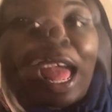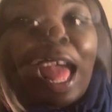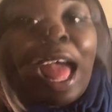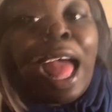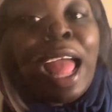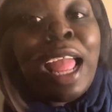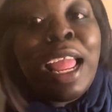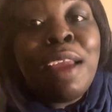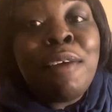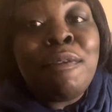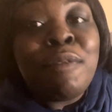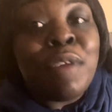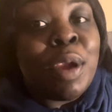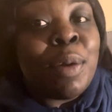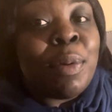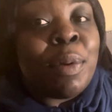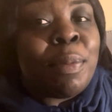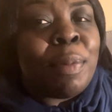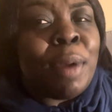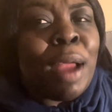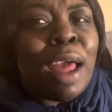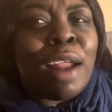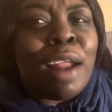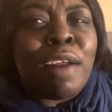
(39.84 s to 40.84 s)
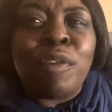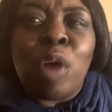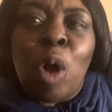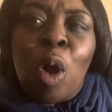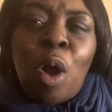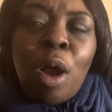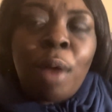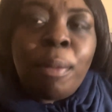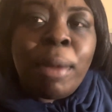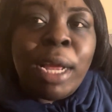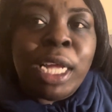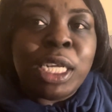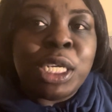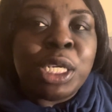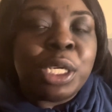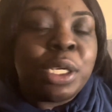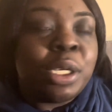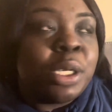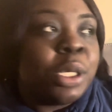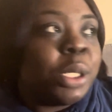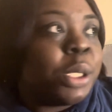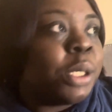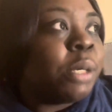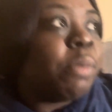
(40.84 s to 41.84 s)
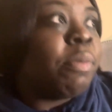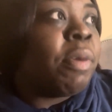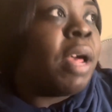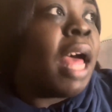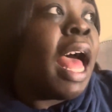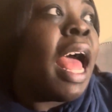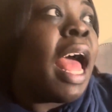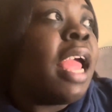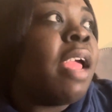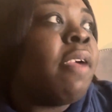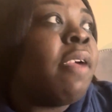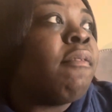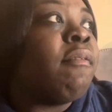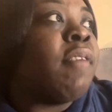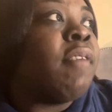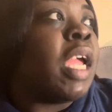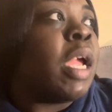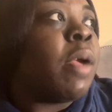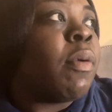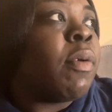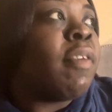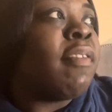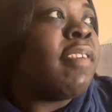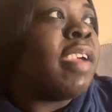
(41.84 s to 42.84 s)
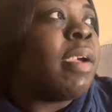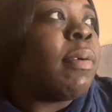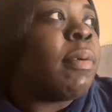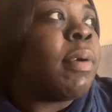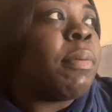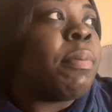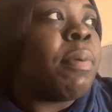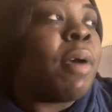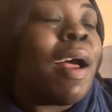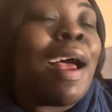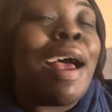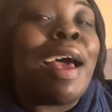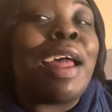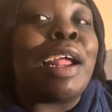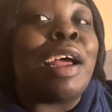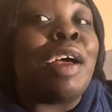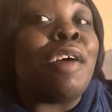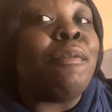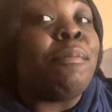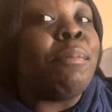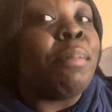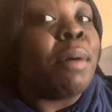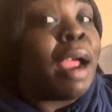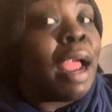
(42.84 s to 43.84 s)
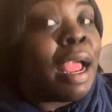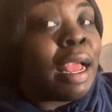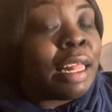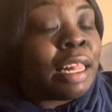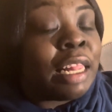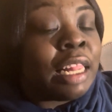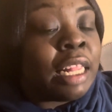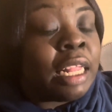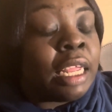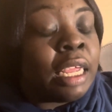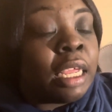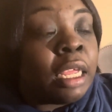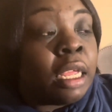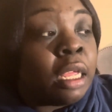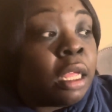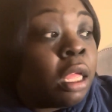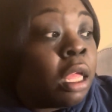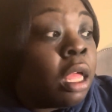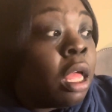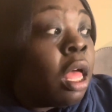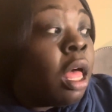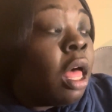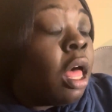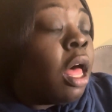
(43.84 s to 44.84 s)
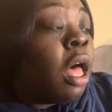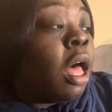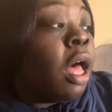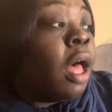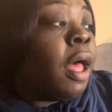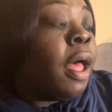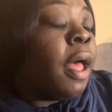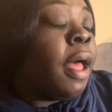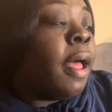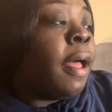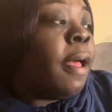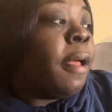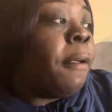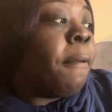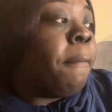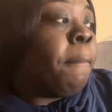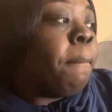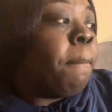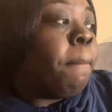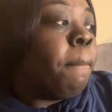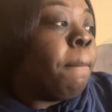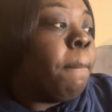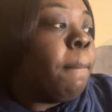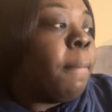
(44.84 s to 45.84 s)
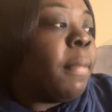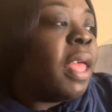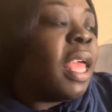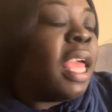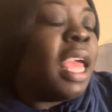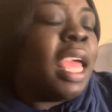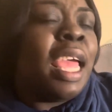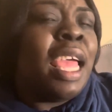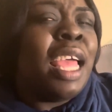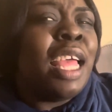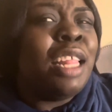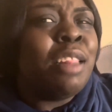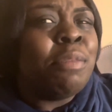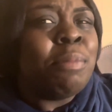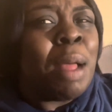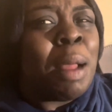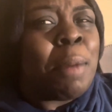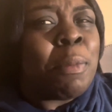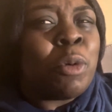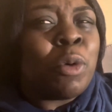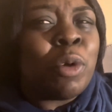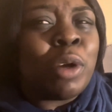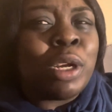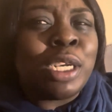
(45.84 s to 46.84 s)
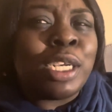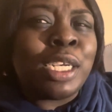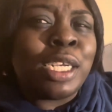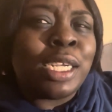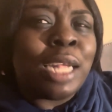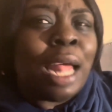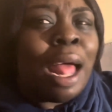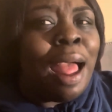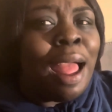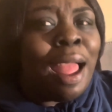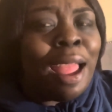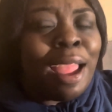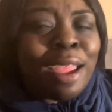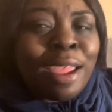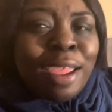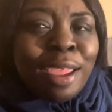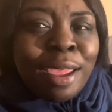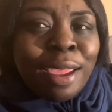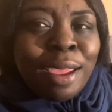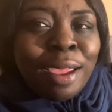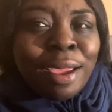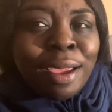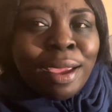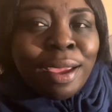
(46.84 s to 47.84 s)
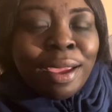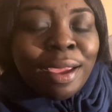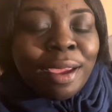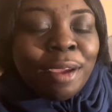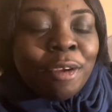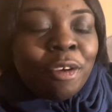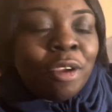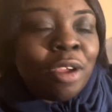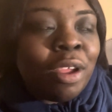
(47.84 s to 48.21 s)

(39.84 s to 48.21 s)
I am very proud of all my children, but I am very, very proud of Braxton. Um, he is my more shy kid.